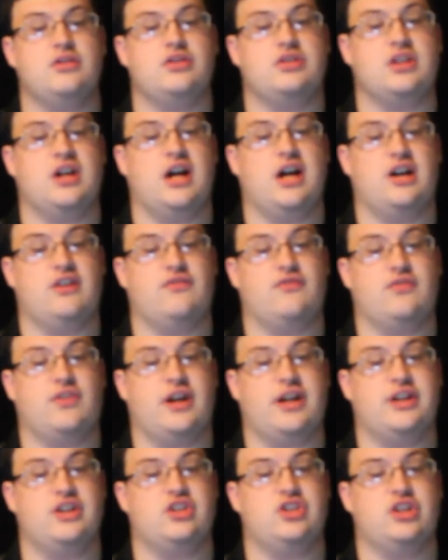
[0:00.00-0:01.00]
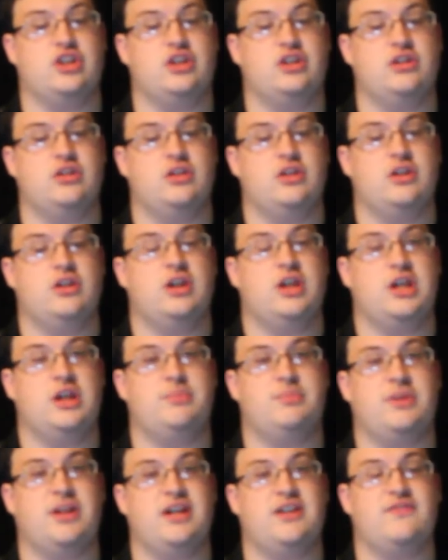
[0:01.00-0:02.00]
Todd Frazier, he
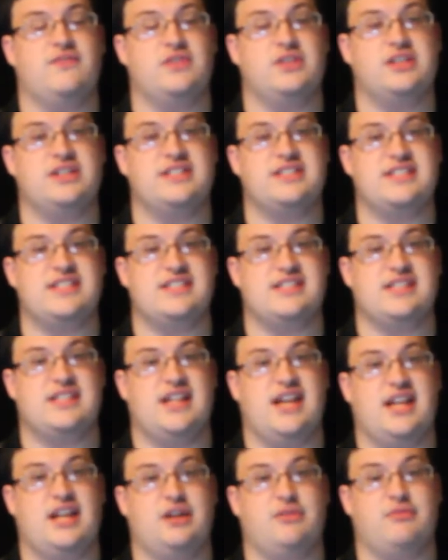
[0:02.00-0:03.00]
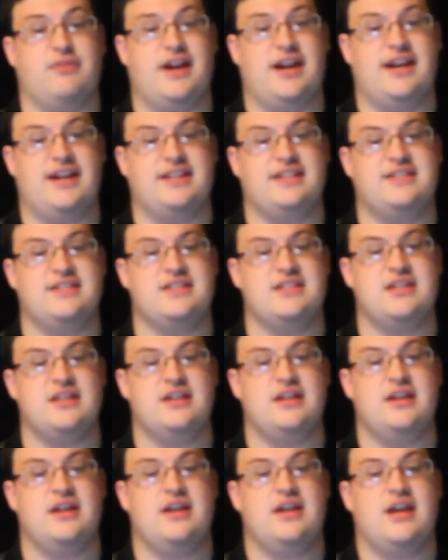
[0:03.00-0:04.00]
played for the Cincinnati Reds,
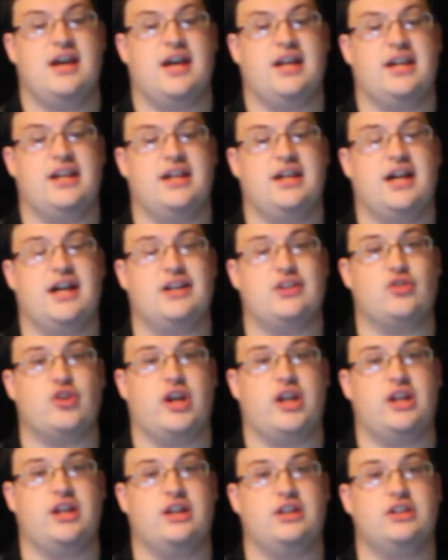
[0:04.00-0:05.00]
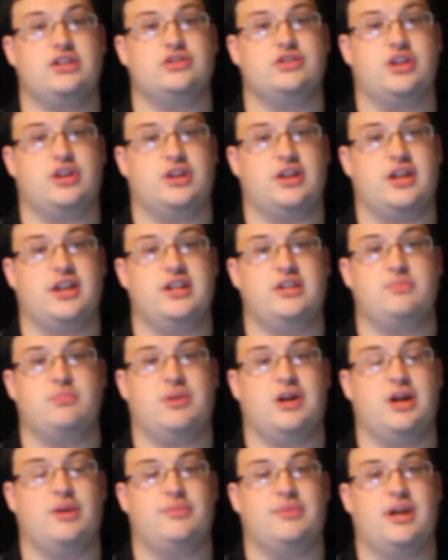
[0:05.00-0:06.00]
and he got traded during his
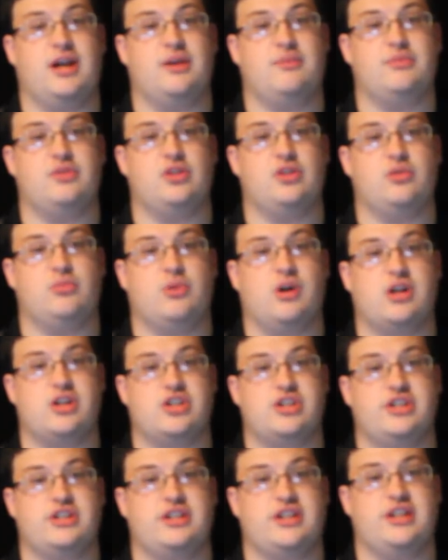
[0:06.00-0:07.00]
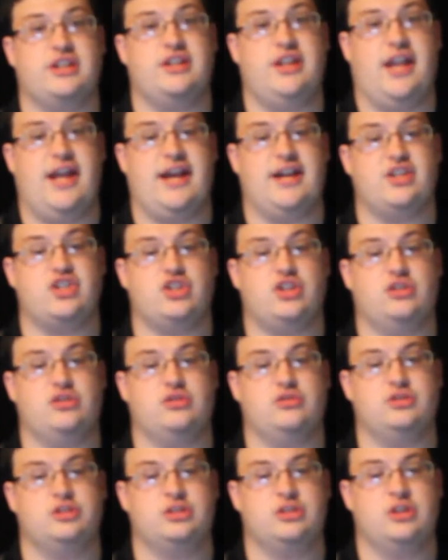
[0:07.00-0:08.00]
prime time to the Washington
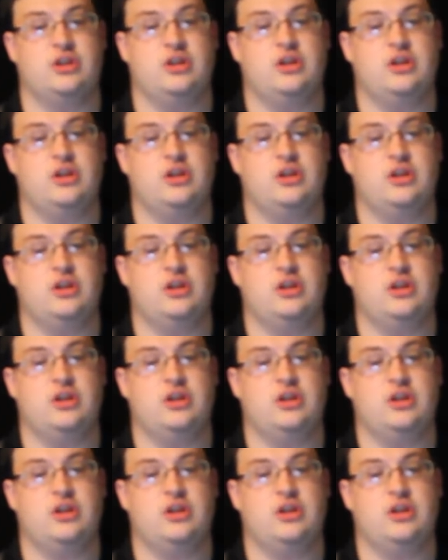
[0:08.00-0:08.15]
Nationals.